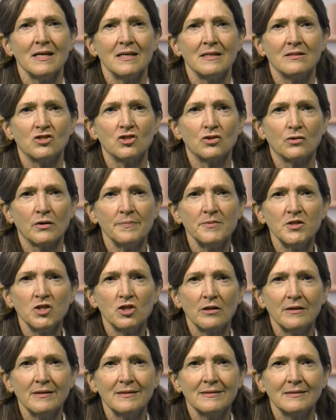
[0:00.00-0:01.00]
In
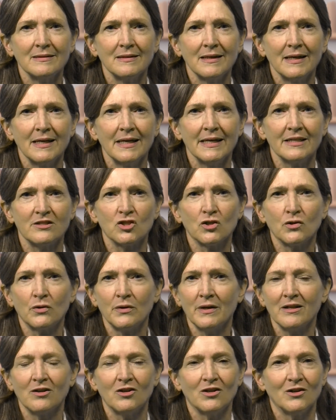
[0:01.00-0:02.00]
Scripture, it's
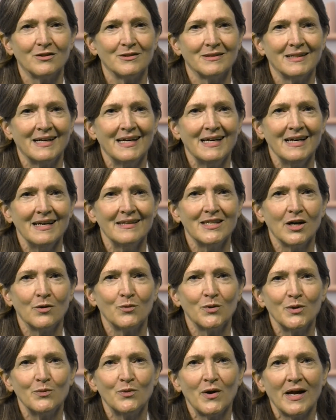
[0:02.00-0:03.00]
critical that
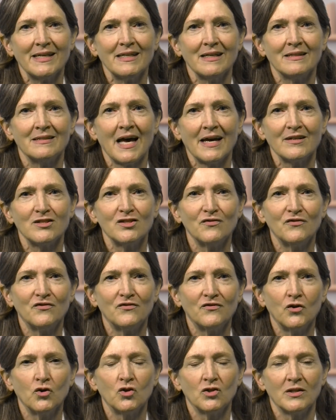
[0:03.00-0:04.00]
we recognize
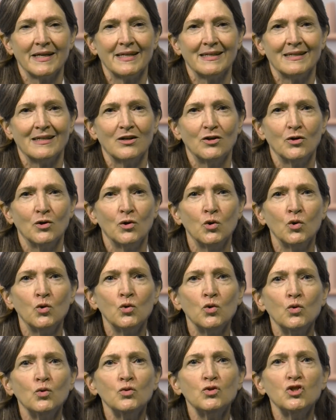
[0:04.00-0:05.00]
fully
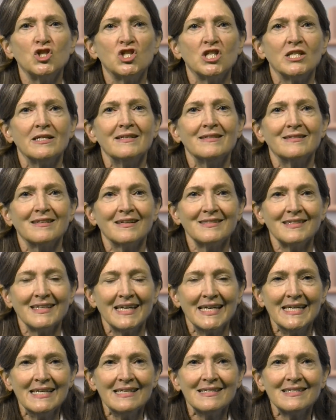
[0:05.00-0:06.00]
who Jesus
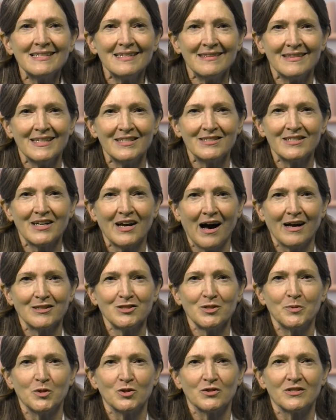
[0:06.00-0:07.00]
is in these
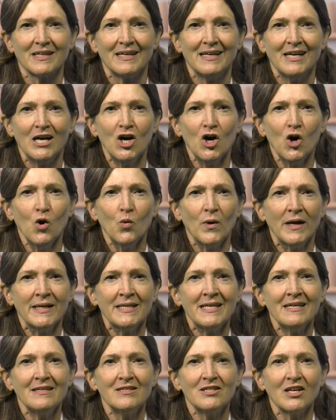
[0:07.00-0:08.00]
Gospels when
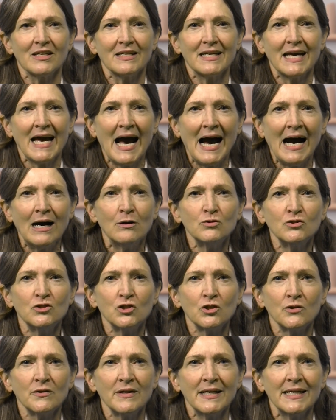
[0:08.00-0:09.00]
He's
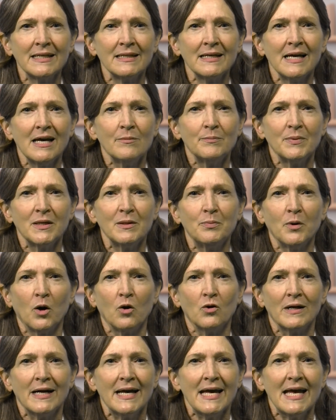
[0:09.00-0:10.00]
encountering
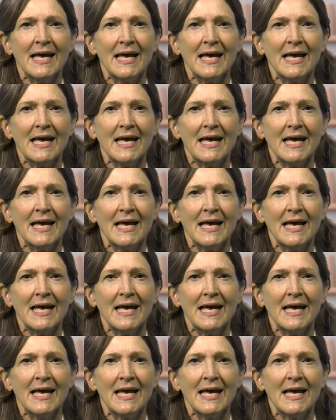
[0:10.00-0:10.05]
people.